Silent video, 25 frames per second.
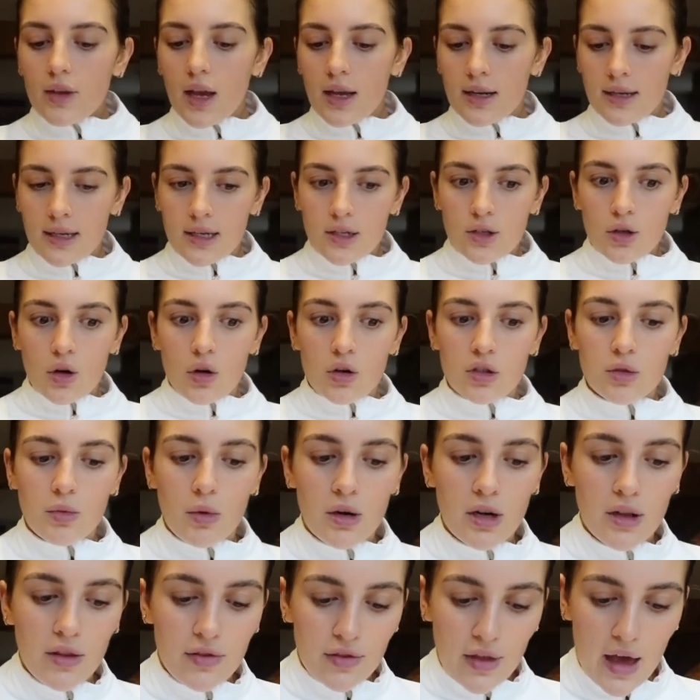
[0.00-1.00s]
I need to order
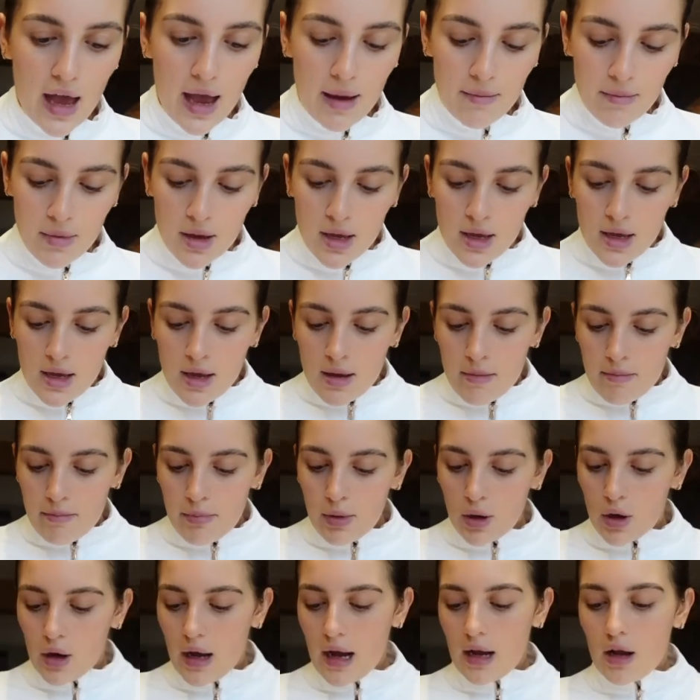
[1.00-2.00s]
one of them.
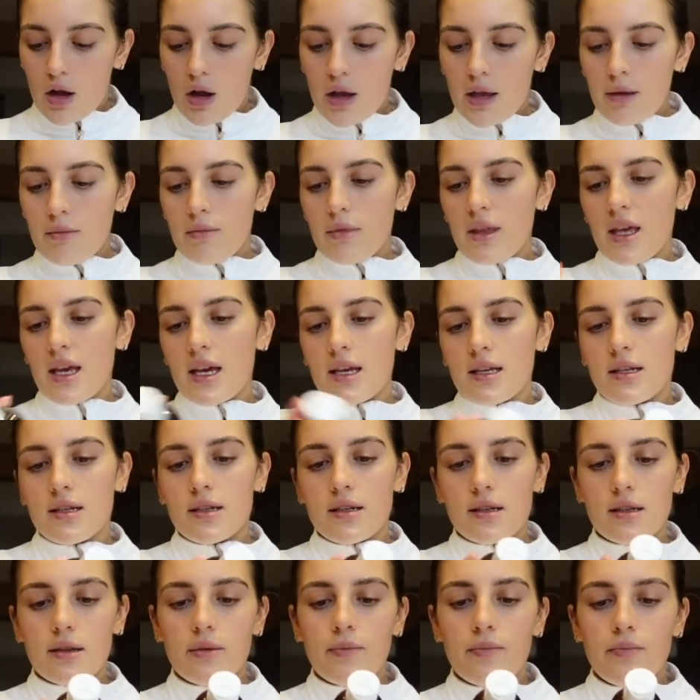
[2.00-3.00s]
But I got him
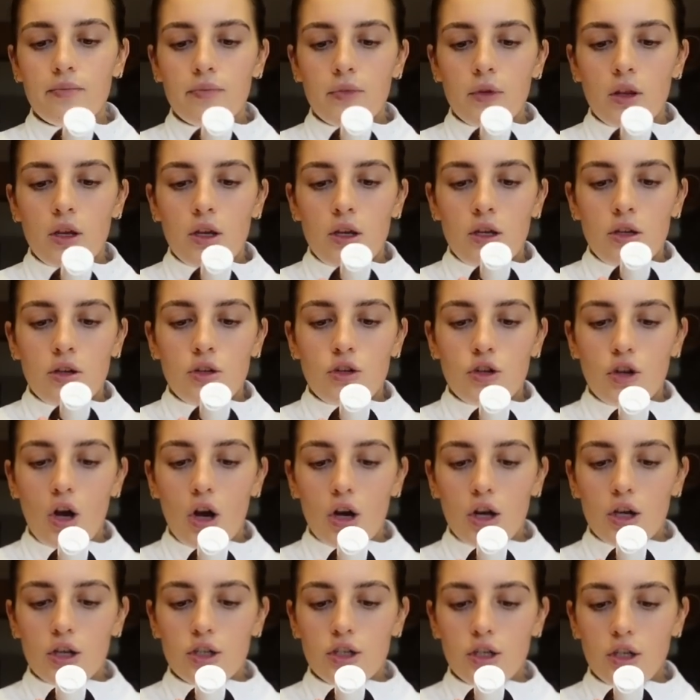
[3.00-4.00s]
this
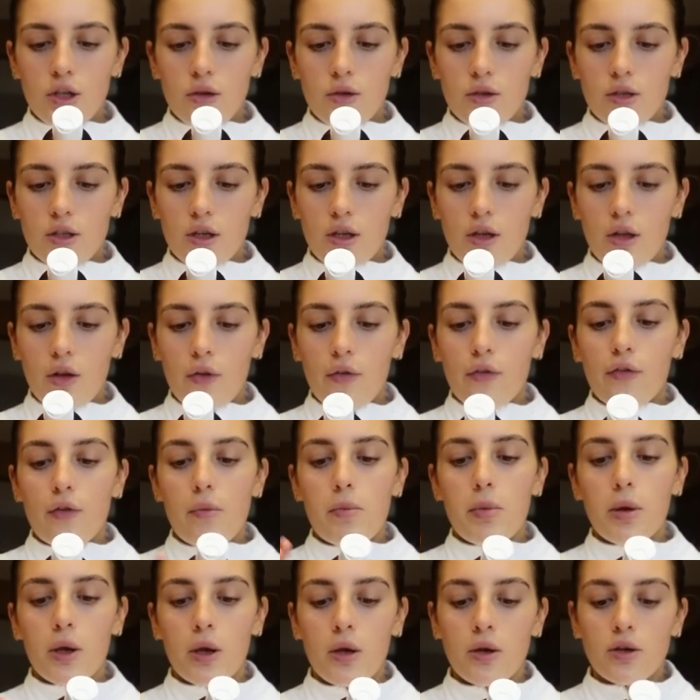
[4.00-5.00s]
Chock-a-Doodle for
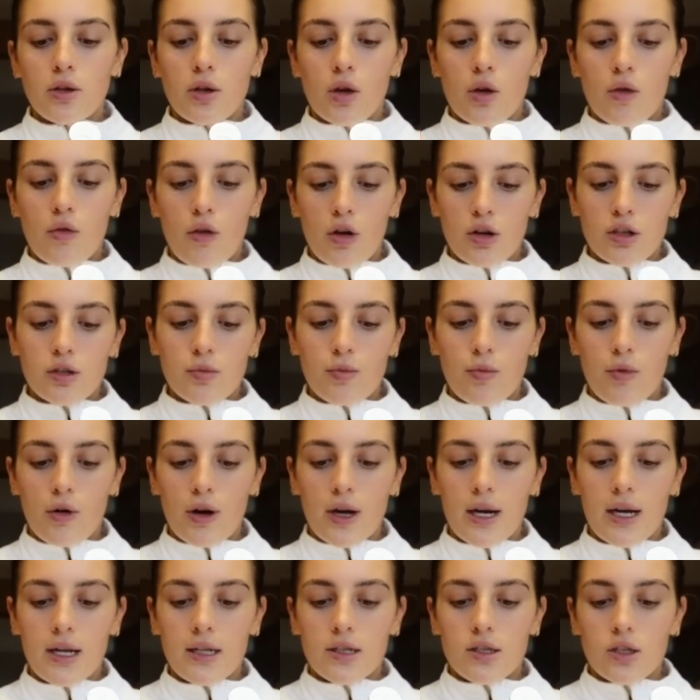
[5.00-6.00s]
Poodle
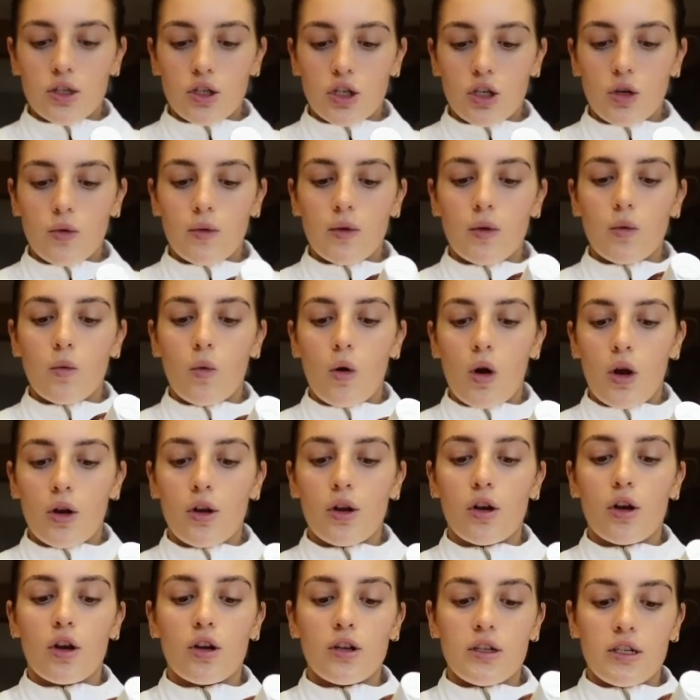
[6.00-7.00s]
Crossbreeds
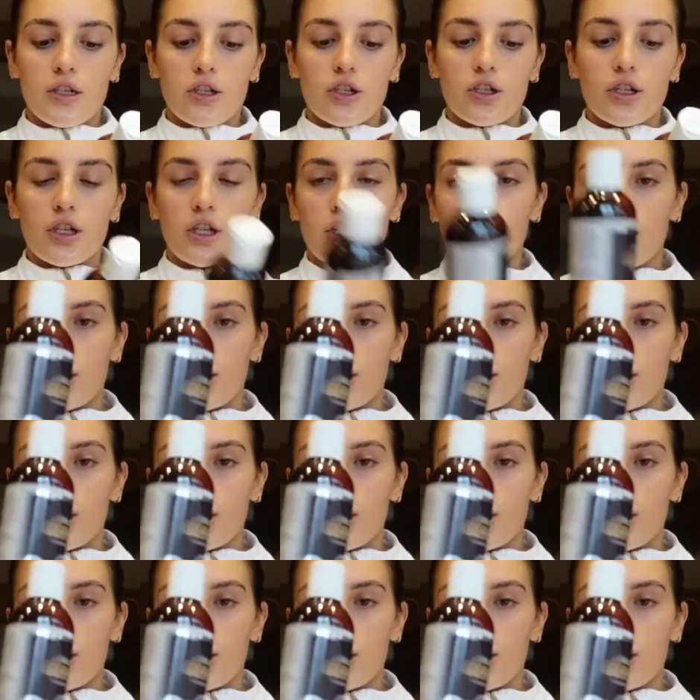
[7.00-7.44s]
2-in-1 conditioner